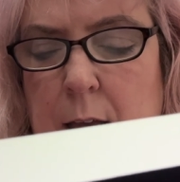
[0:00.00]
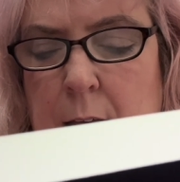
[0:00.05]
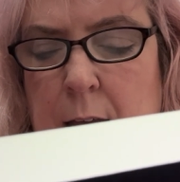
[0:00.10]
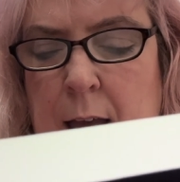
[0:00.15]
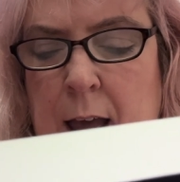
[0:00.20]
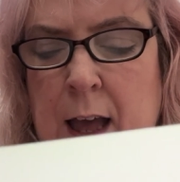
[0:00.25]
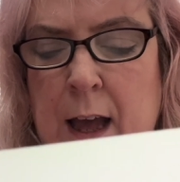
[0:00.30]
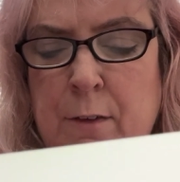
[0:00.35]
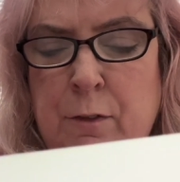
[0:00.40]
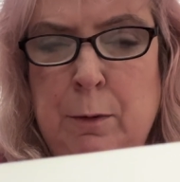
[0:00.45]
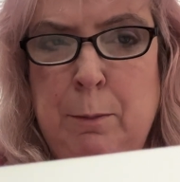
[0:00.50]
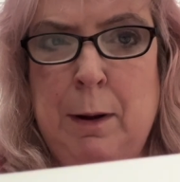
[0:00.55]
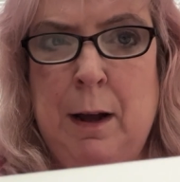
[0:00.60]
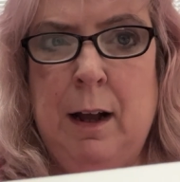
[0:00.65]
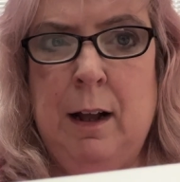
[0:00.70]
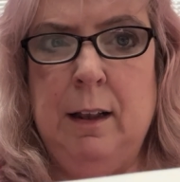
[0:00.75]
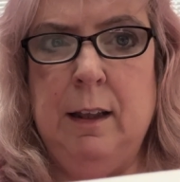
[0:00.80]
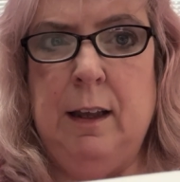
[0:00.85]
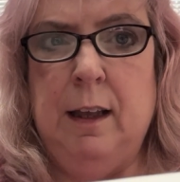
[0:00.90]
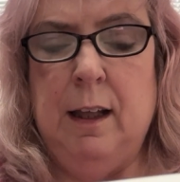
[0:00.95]
Half a
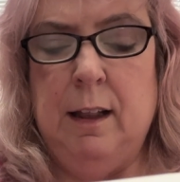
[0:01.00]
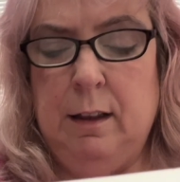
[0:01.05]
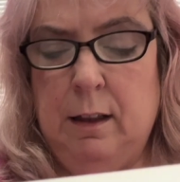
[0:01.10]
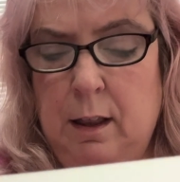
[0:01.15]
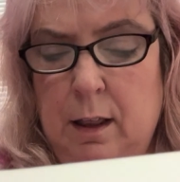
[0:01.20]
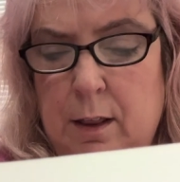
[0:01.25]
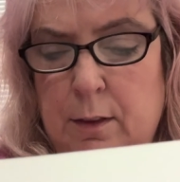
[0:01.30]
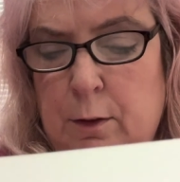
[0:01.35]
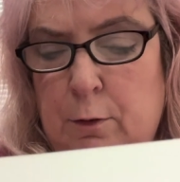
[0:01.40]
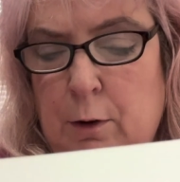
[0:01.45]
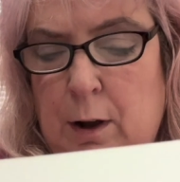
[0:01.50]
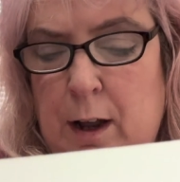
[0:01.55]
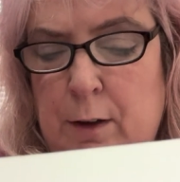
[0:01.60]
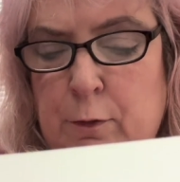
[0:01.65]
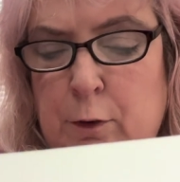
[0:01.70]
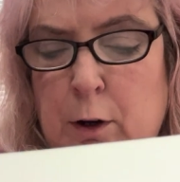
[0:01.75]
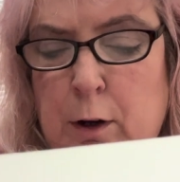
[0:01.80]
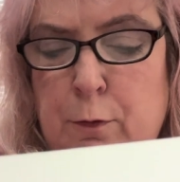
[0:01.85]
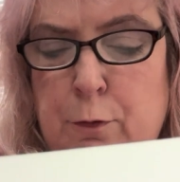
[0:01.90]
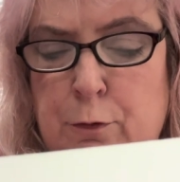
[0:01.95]
mile in, the drive
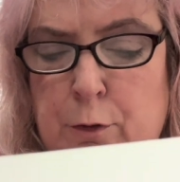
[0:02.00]
curved